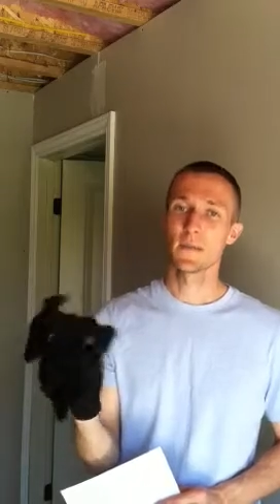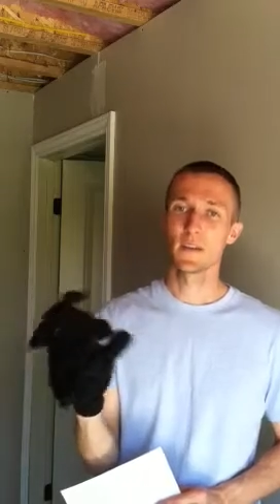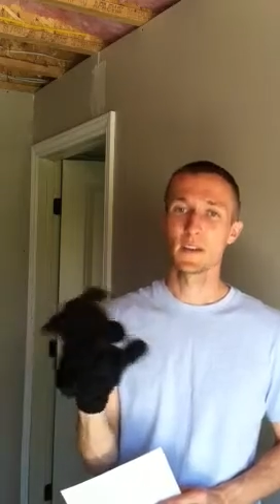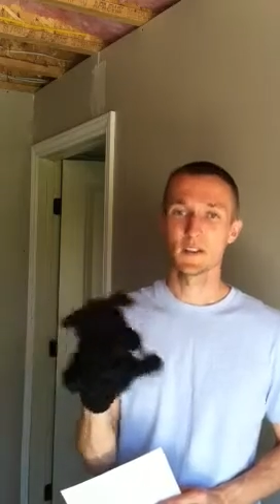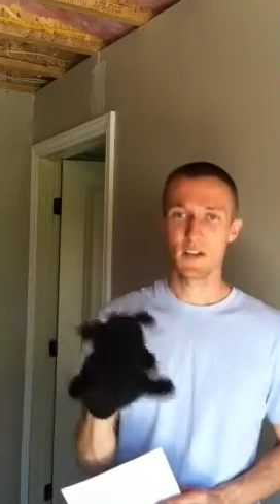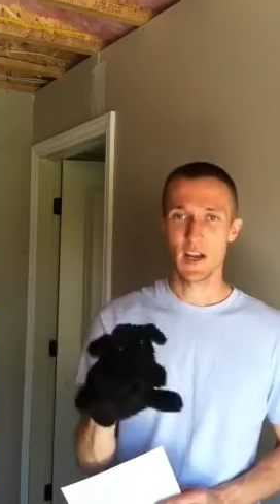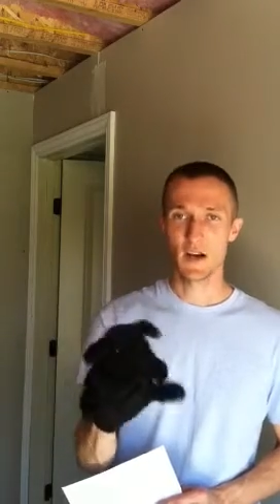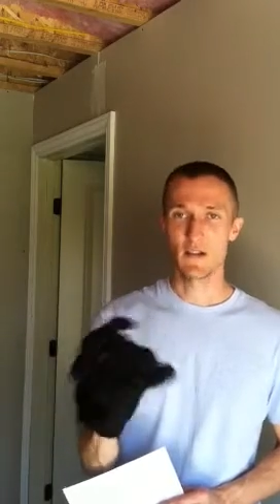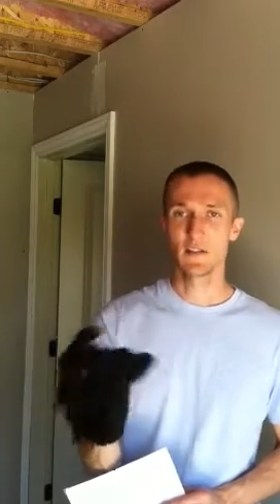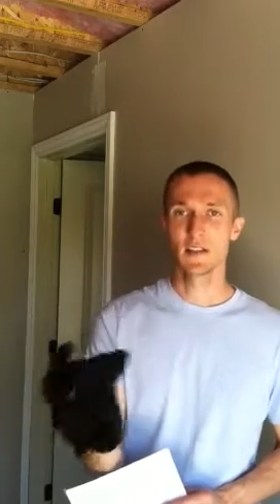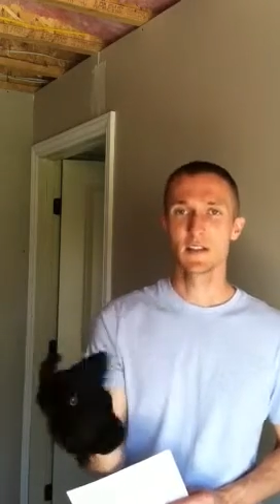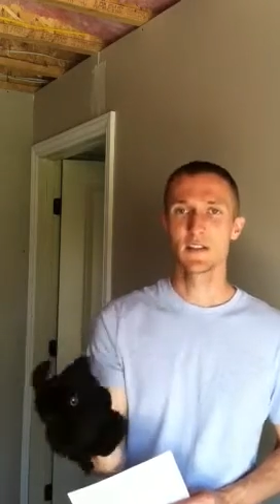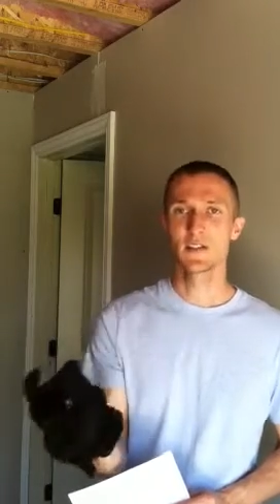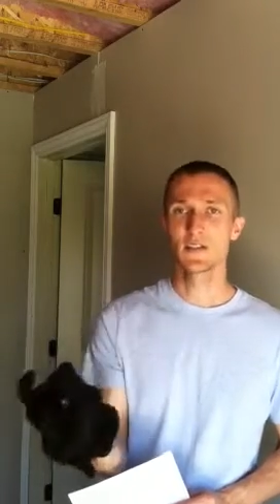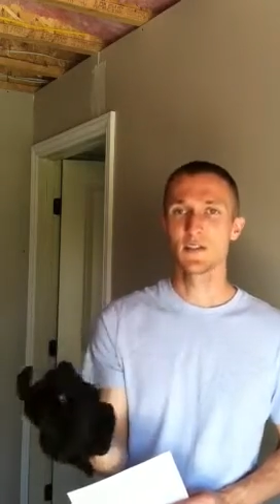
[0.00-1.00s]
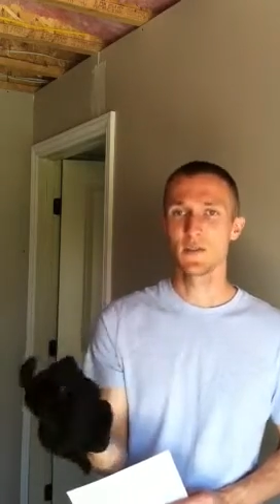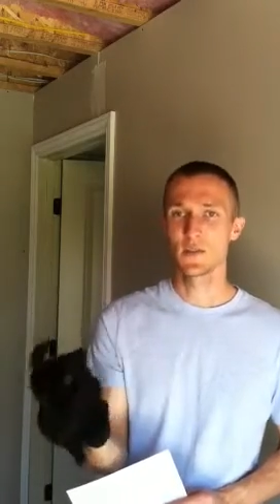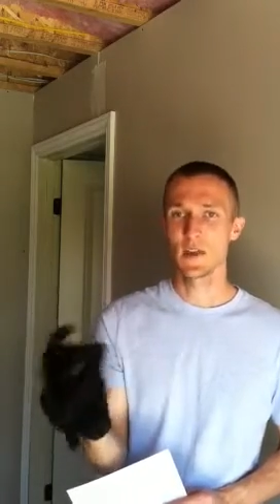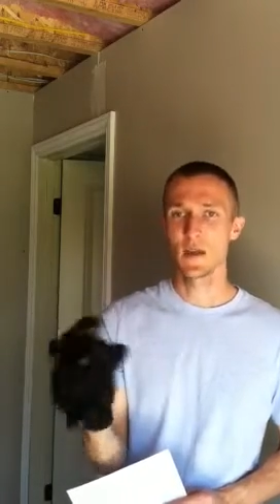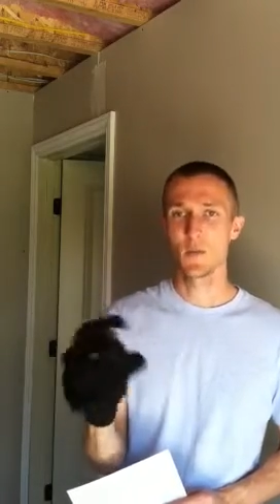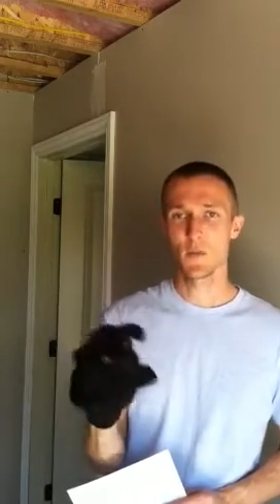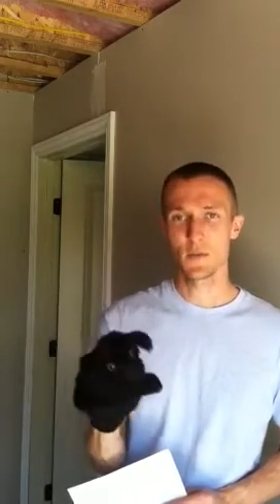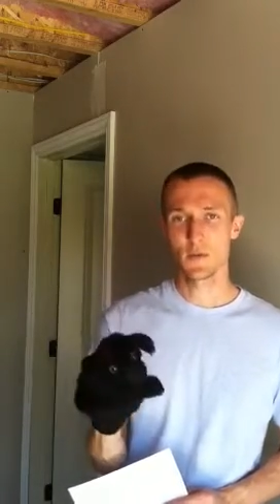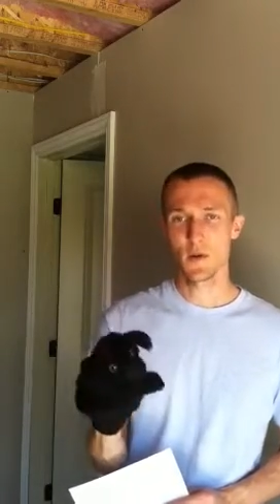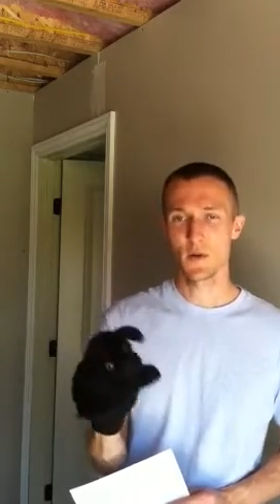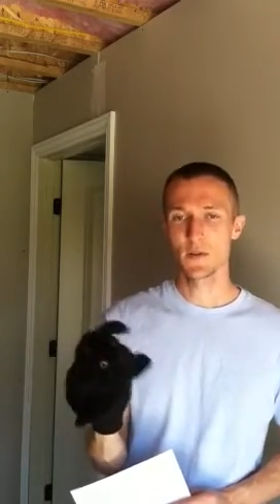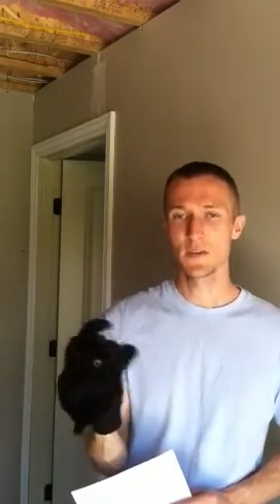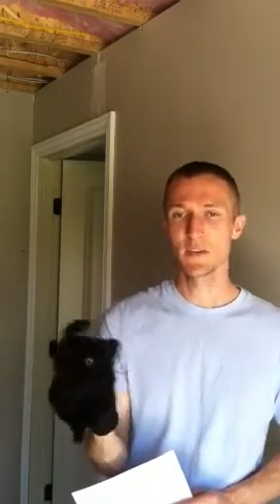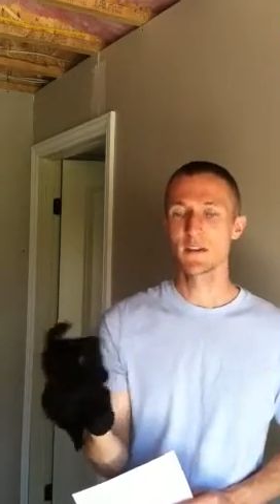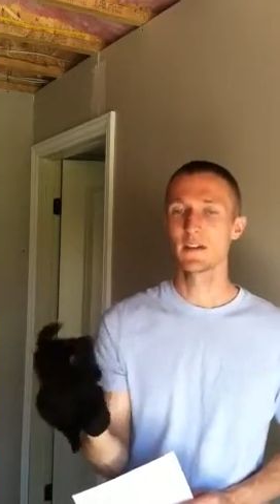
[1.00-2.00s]
the child then to do that with
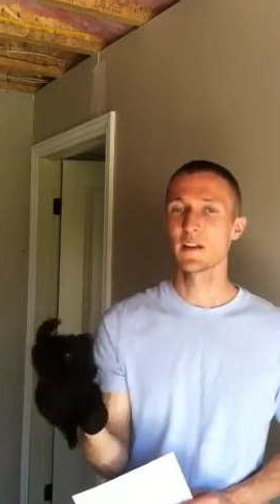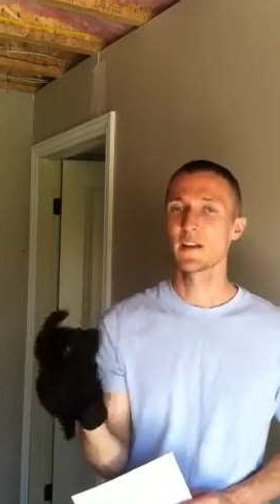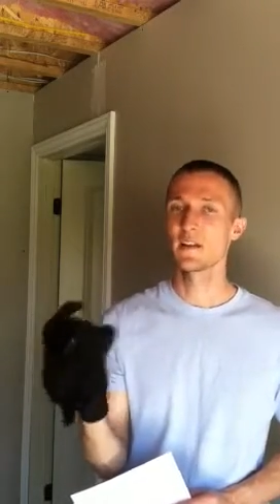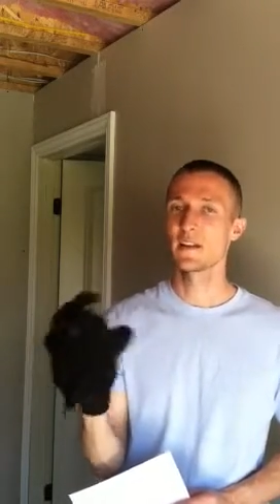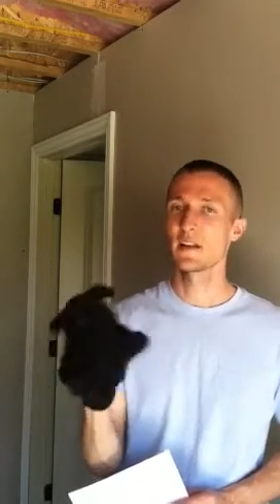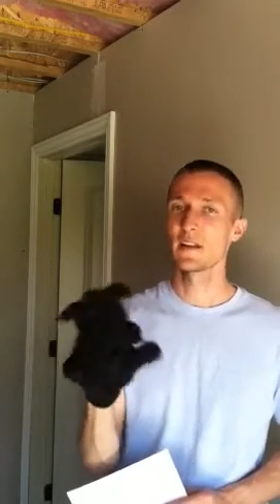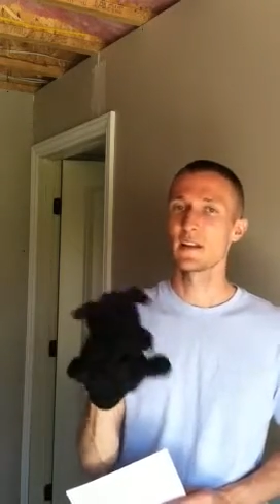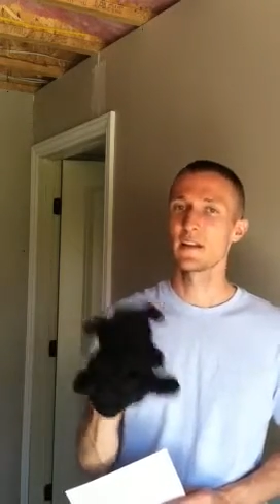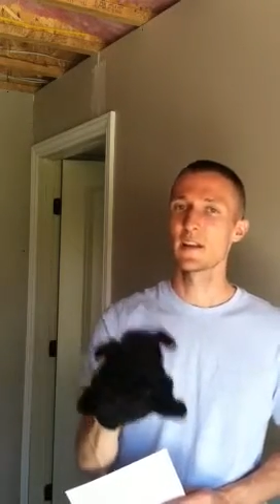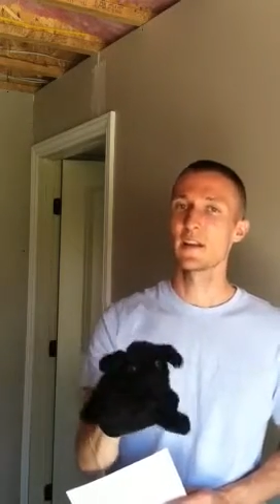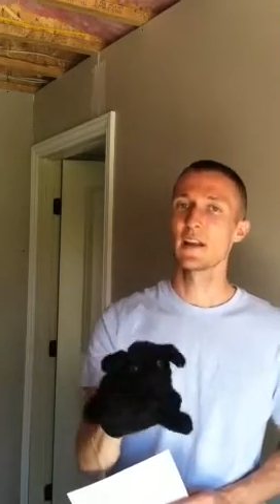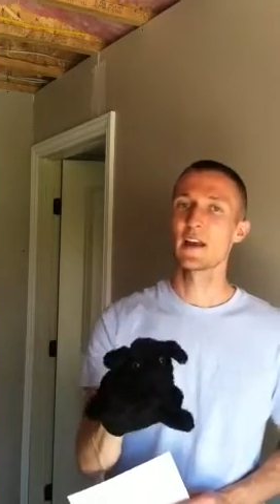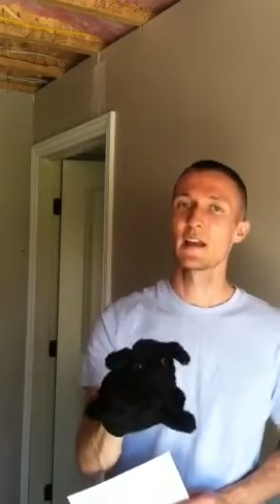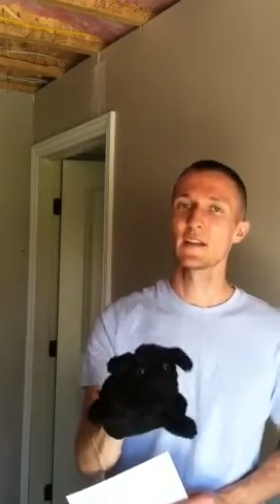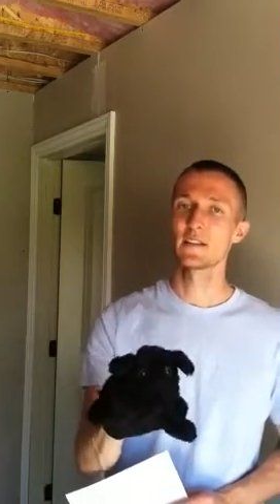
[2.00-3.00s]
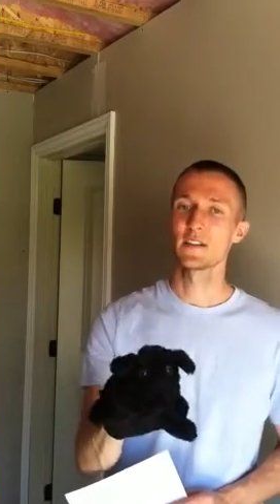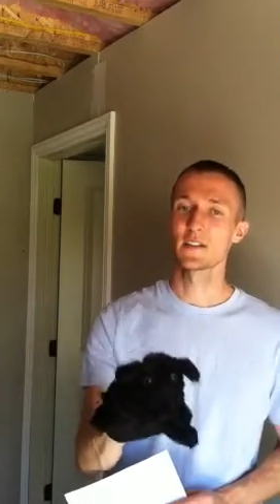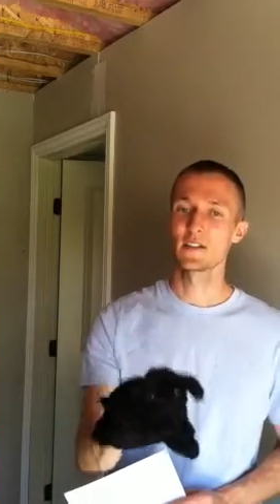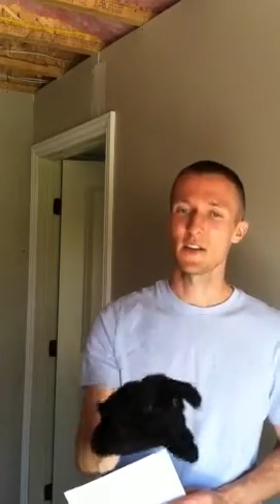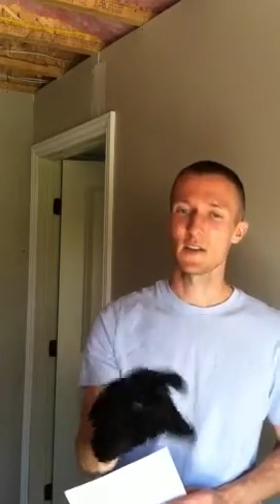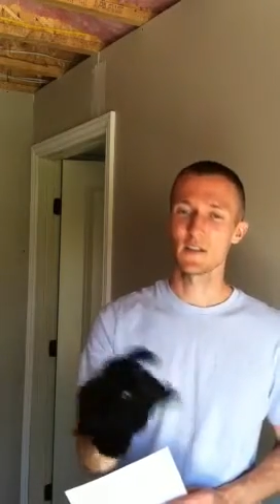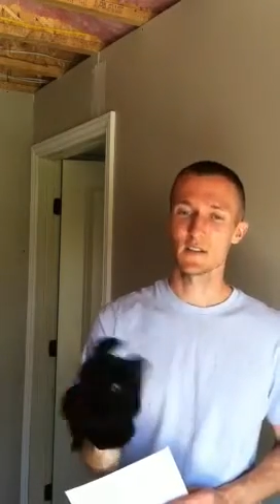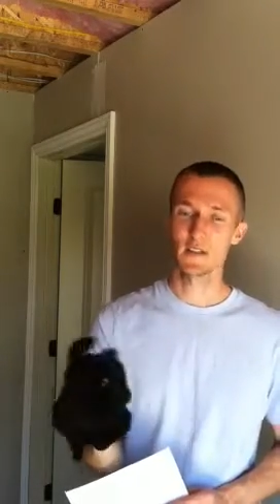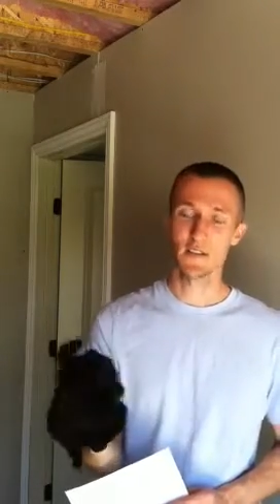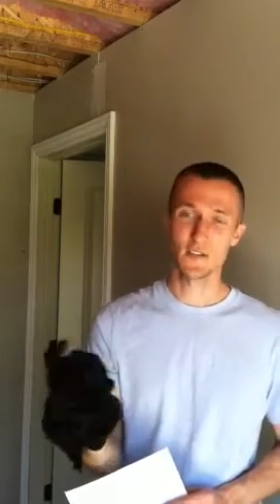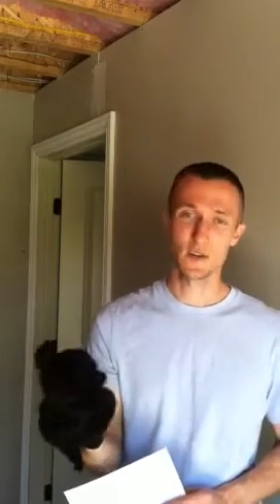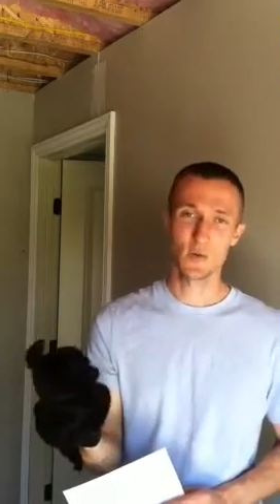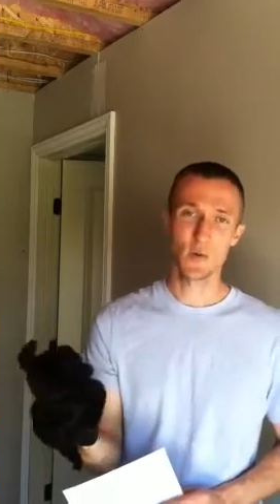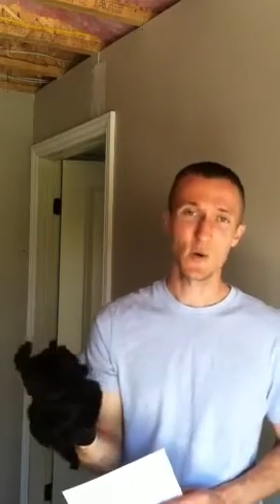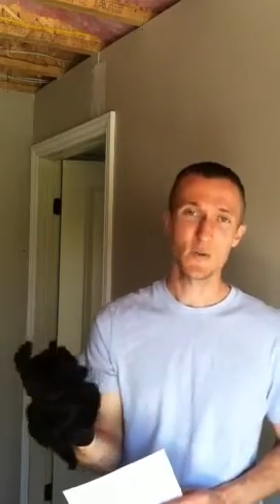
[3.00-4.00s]
Rosie, and then ask the child then to
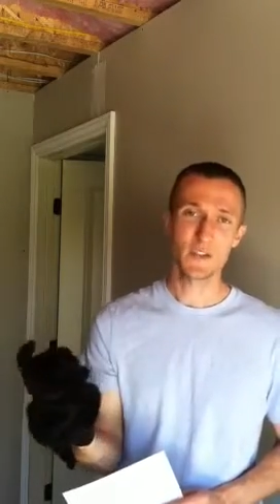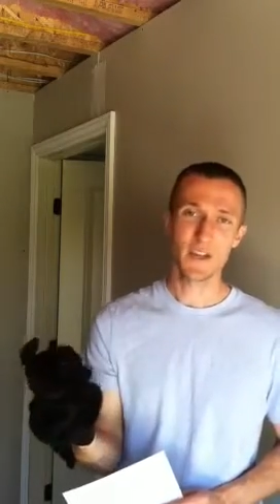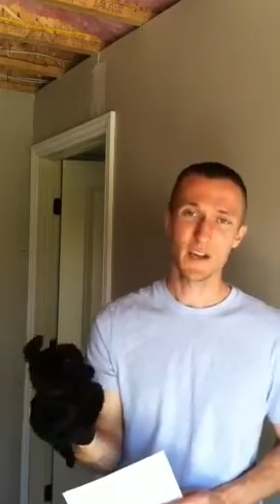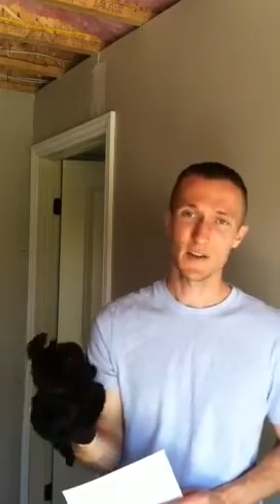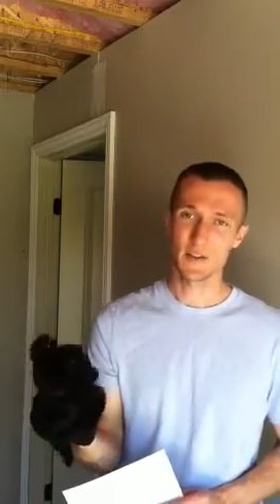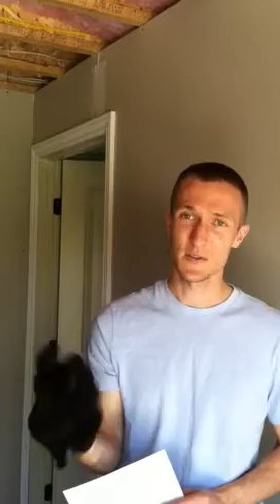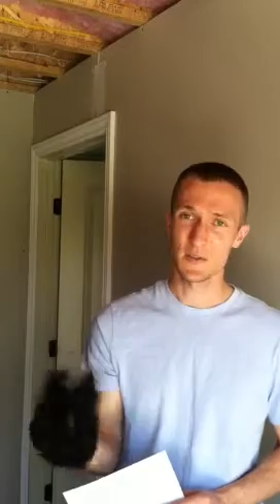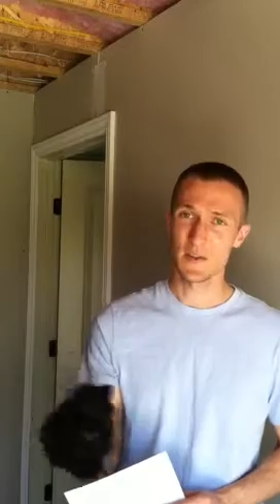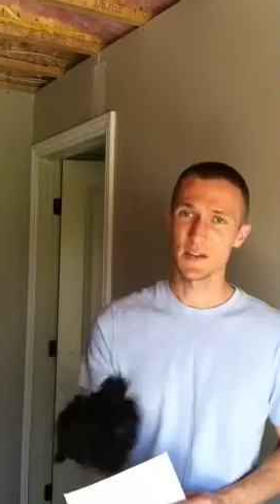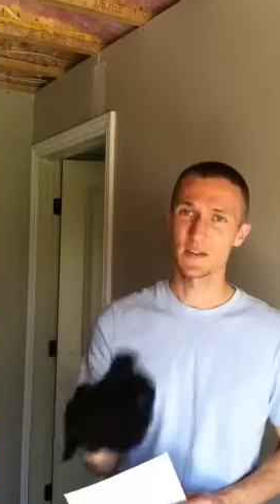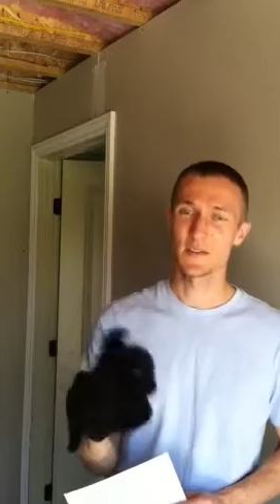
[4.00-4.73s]
show Rosie how to do that,